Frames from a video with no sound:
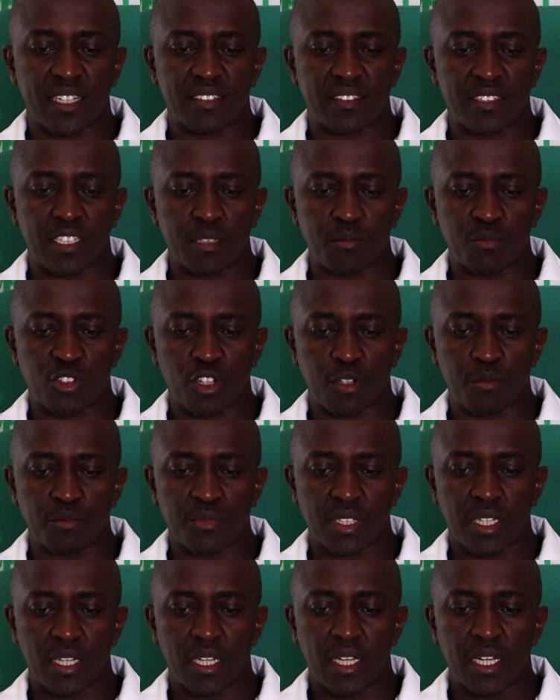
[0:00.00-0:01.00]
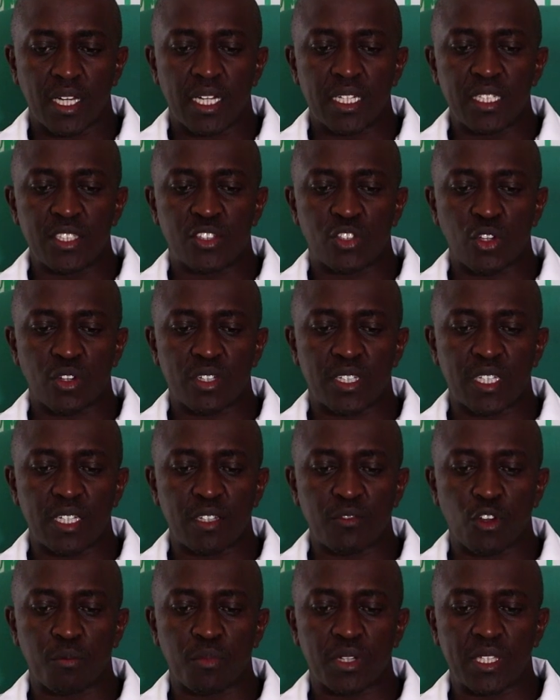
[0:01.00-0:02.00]
and symptoms
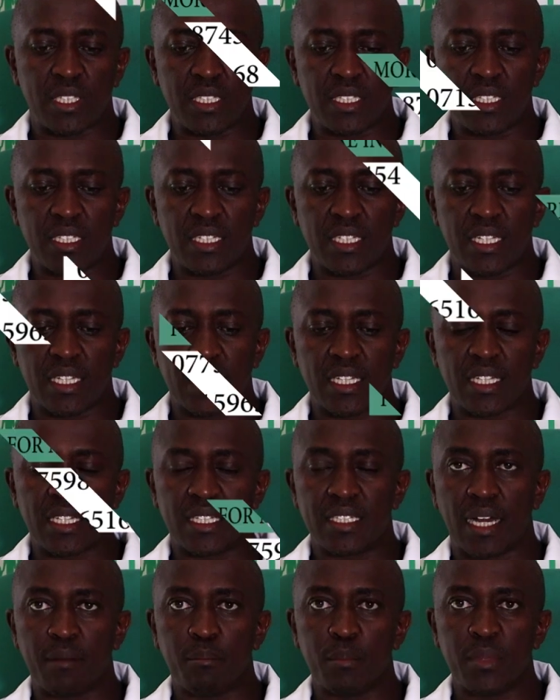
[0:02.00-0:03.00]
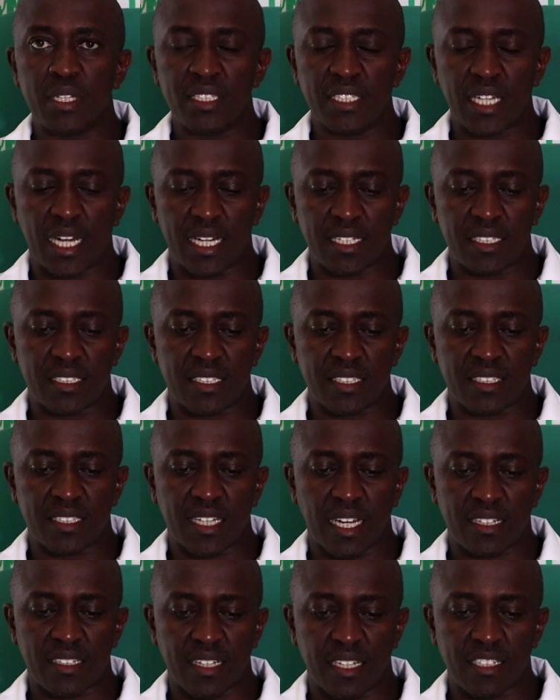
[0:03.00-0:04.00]
resulting from kidney damage, and it is
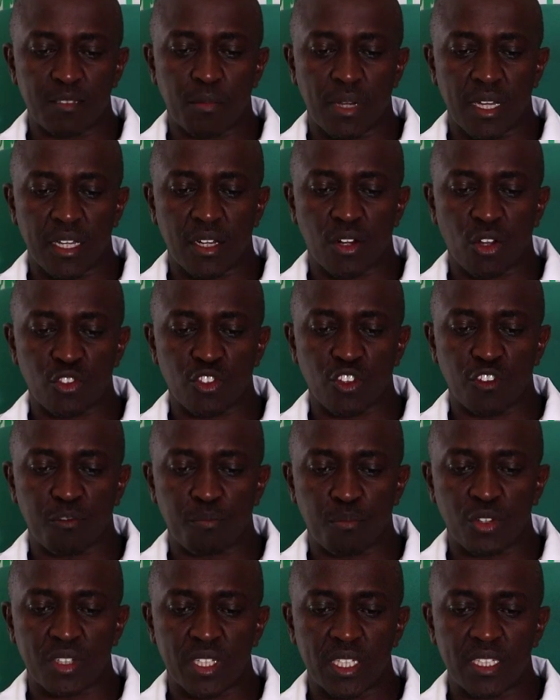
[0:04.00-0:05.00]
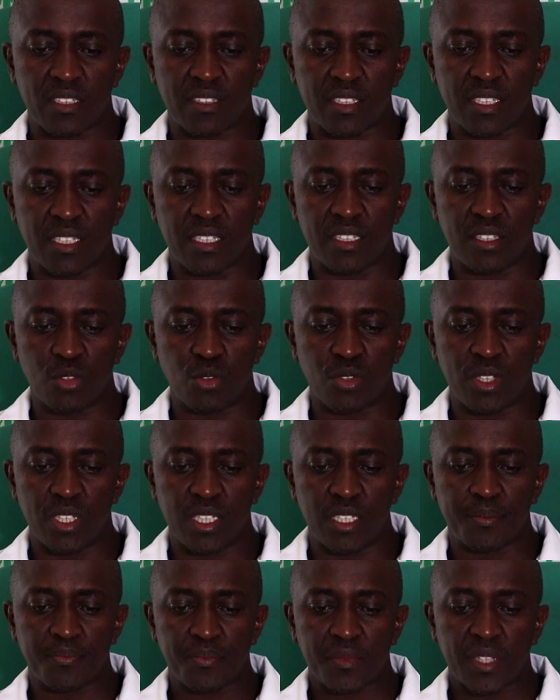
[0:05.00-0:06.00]
characterized by loss of proteins in
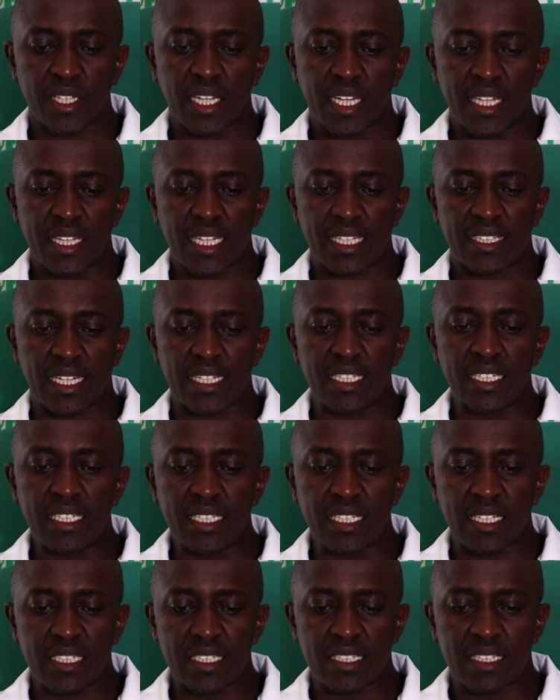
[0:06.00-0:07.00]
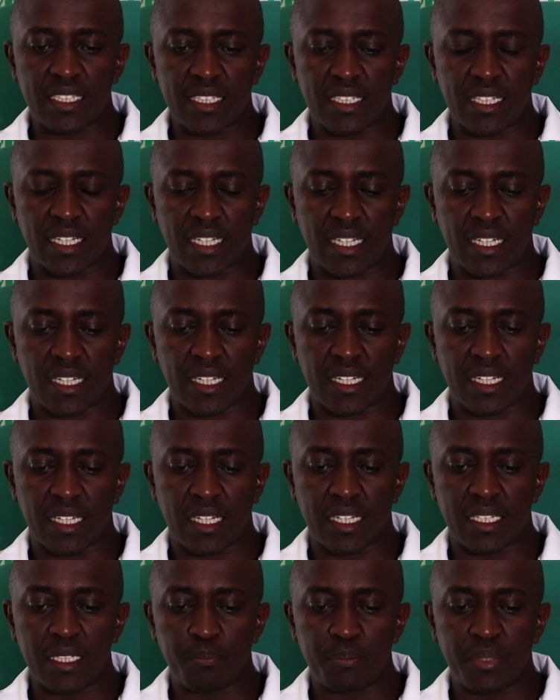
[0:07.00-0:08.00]
urine. There is an increase in
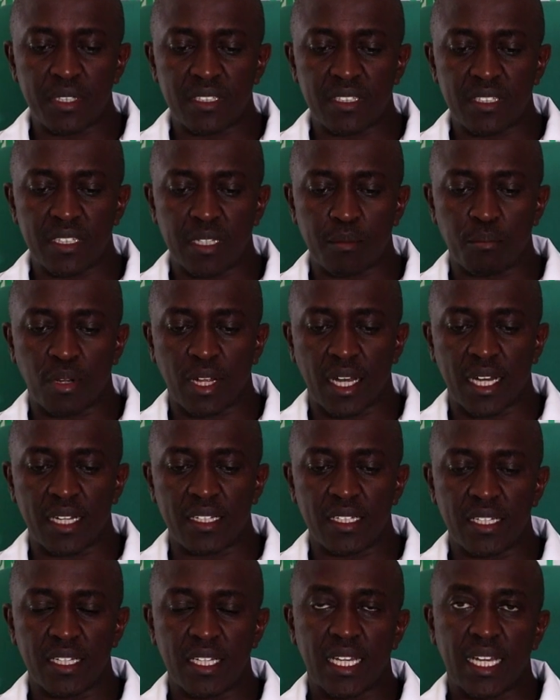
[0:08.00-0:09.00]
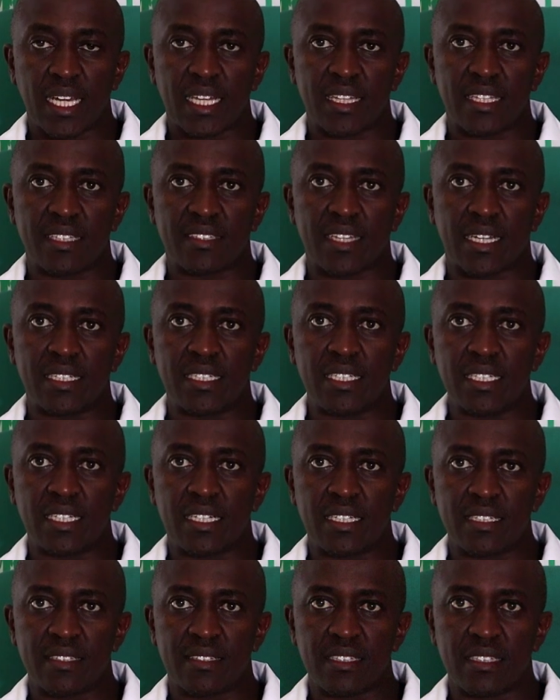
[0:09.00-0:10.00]
the lipids in the blood, there is a
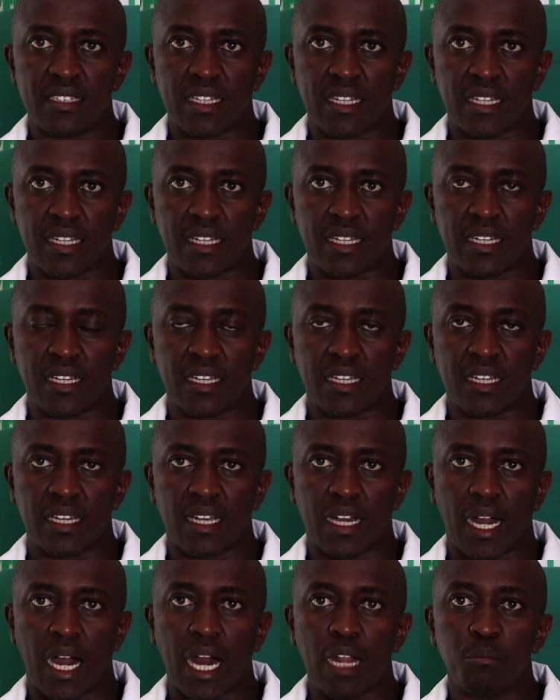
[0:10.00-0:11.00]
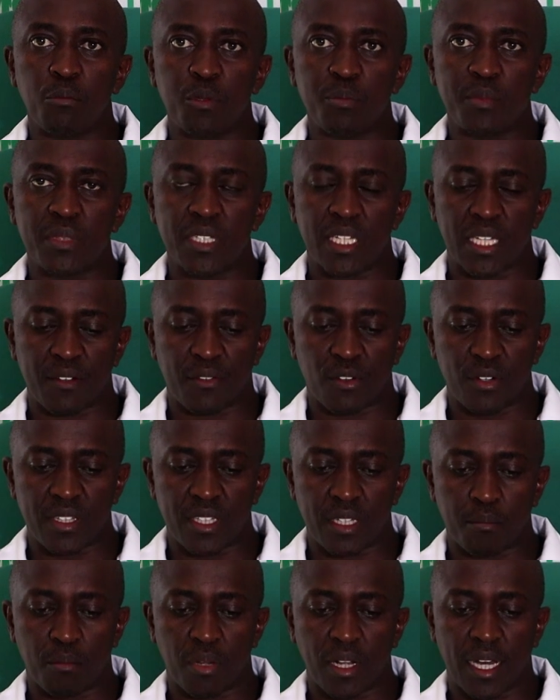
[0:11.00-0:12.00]
decrease in the albumin level in
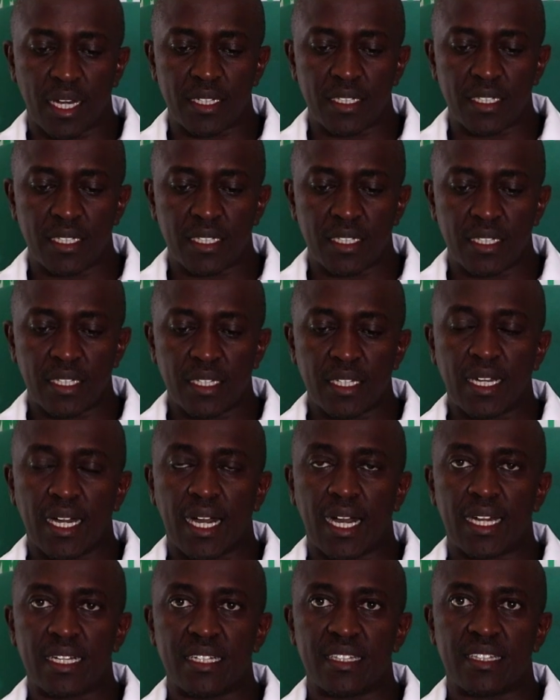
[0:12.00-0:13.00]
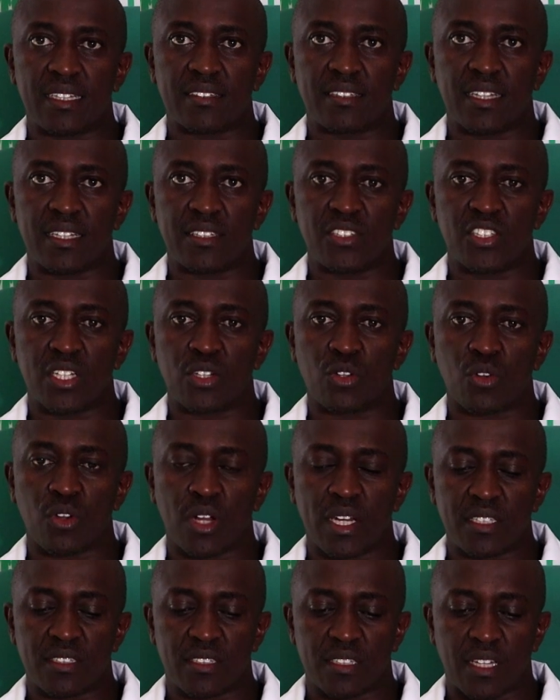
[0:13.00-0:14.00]
the blood, and there is the
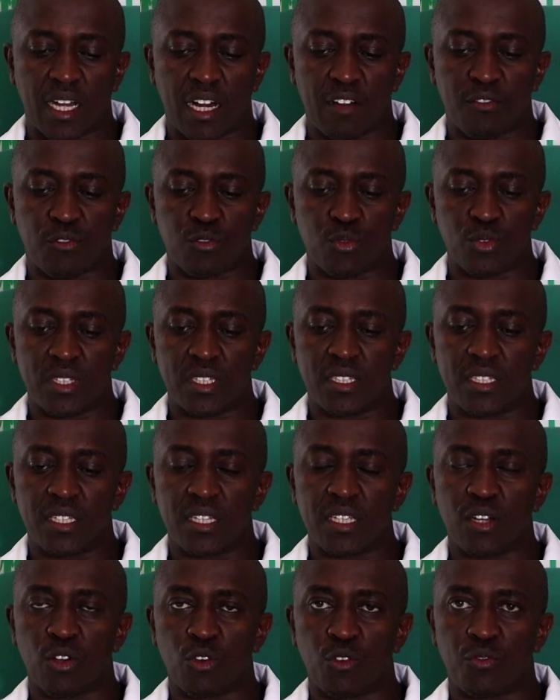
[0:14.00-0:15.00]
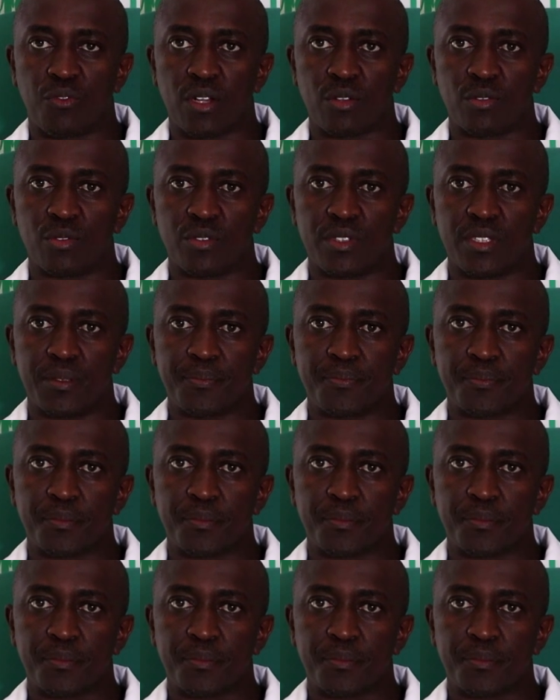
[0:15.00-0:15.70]
generalized fluid overload.